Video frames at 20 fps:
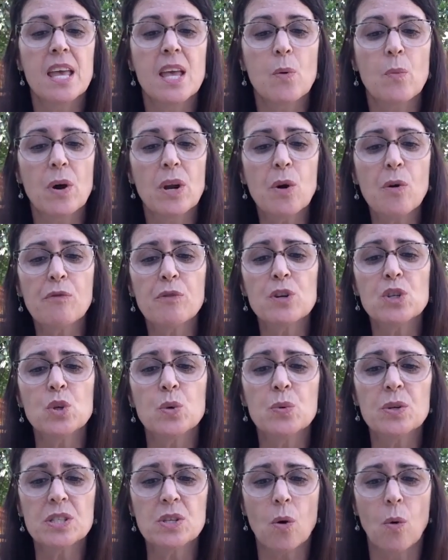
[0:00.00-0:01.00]
He went over
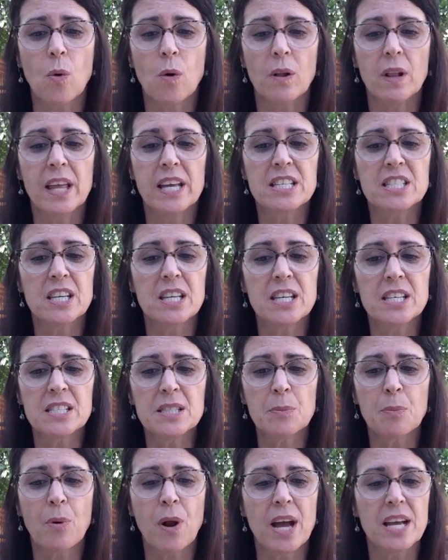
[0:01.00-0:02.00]
to his hole, and to his
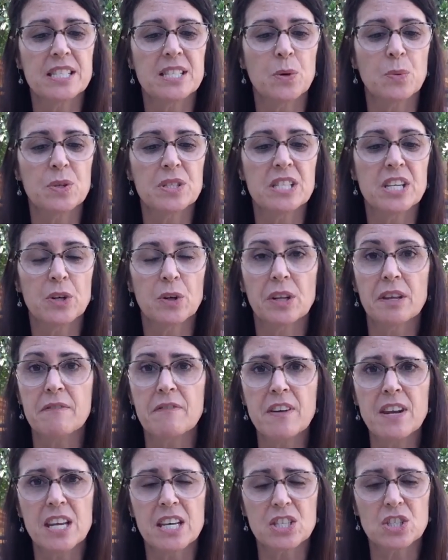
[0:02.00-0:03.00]
surprise, it was nearly
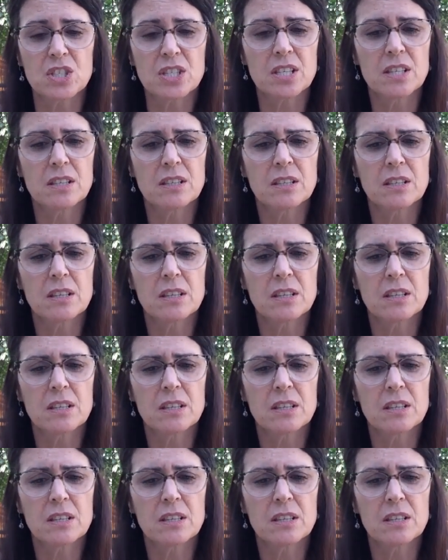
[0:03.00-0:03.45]
finished.